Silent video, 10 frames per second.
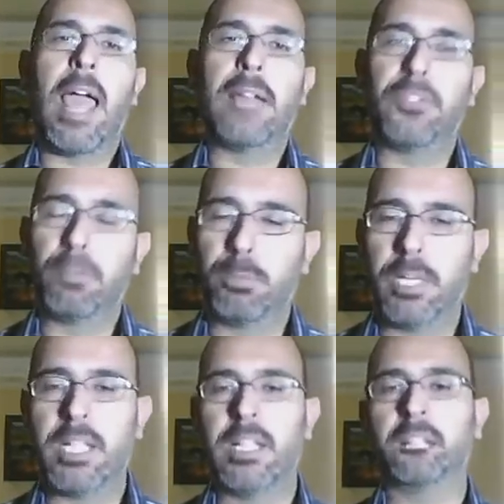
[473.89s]
has
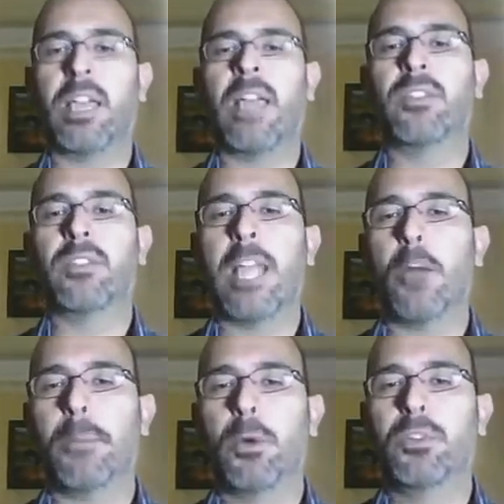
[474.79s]
spread and has
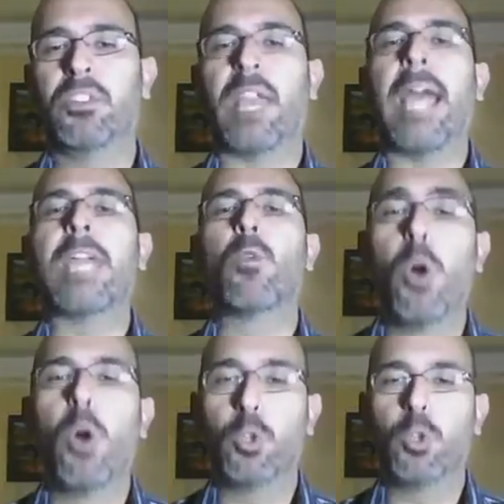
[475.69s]
now poses a
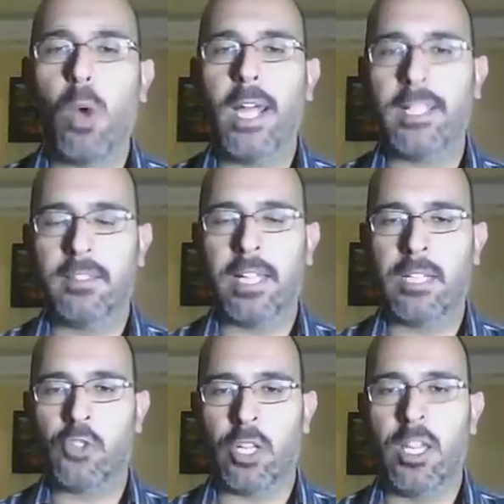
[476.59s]
worldwide
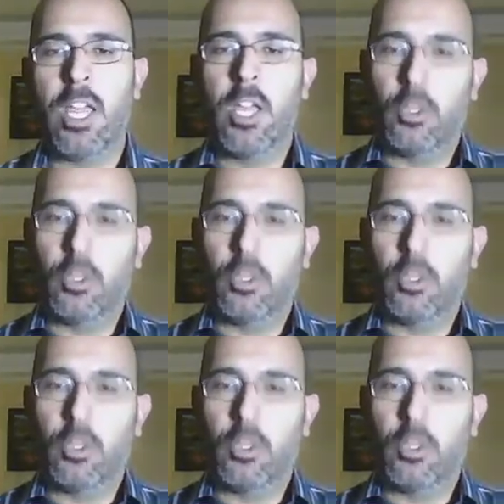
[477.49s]
danger,